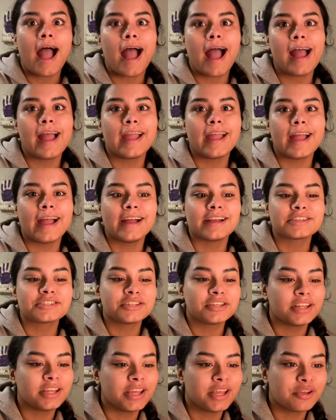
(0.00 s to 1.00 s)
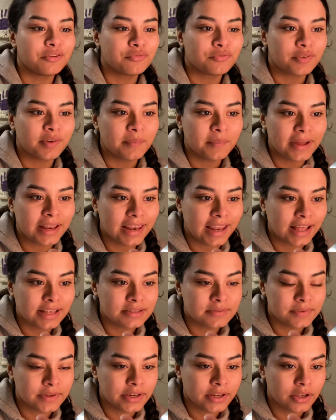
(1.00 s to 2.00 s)
I actually, from my
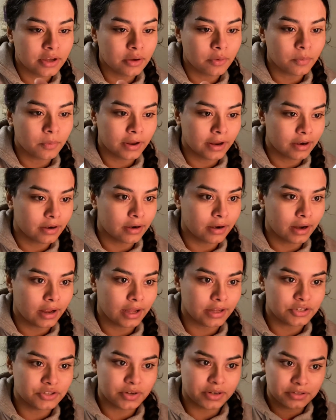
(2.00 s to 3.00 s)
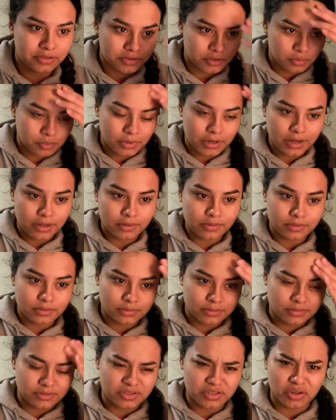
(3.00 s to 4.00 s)
last video where I tried soap
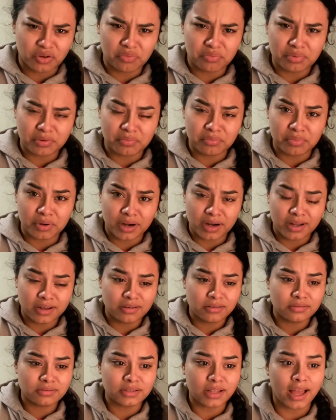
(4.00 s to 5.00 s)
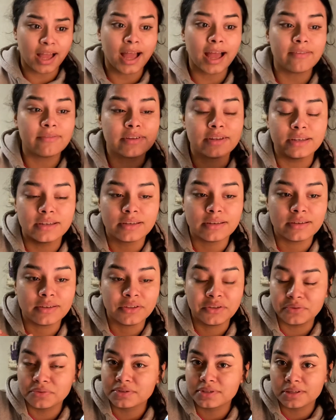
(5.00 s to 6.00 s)
brows, I haven't
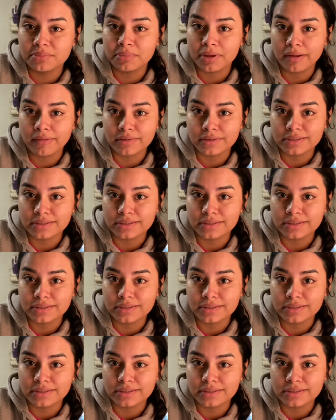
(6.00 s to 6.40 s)
used them ever